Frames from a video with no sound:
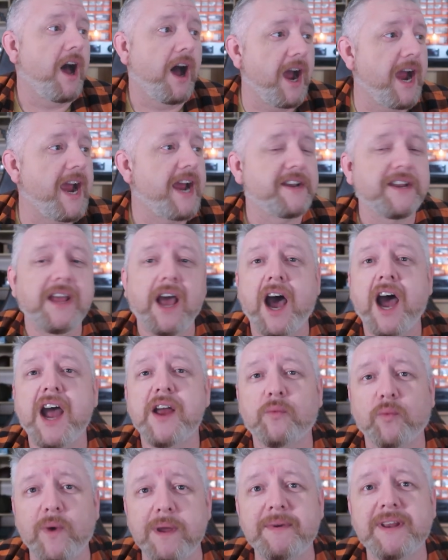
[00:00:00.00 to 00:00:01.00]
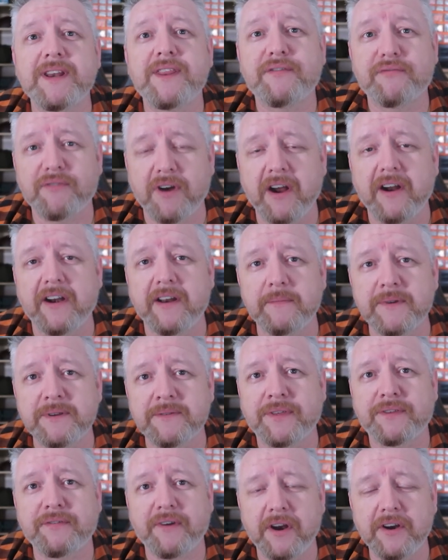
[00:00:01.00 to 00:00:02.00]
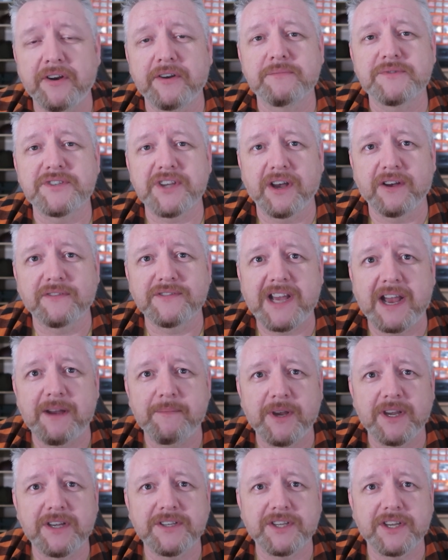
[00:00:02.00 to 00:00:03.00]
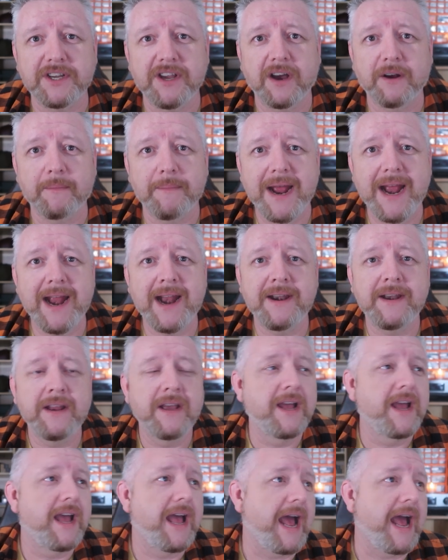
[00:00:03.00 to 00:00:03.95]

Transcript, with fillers: I had I had women throwing at me, throwing themselves at me as a young man,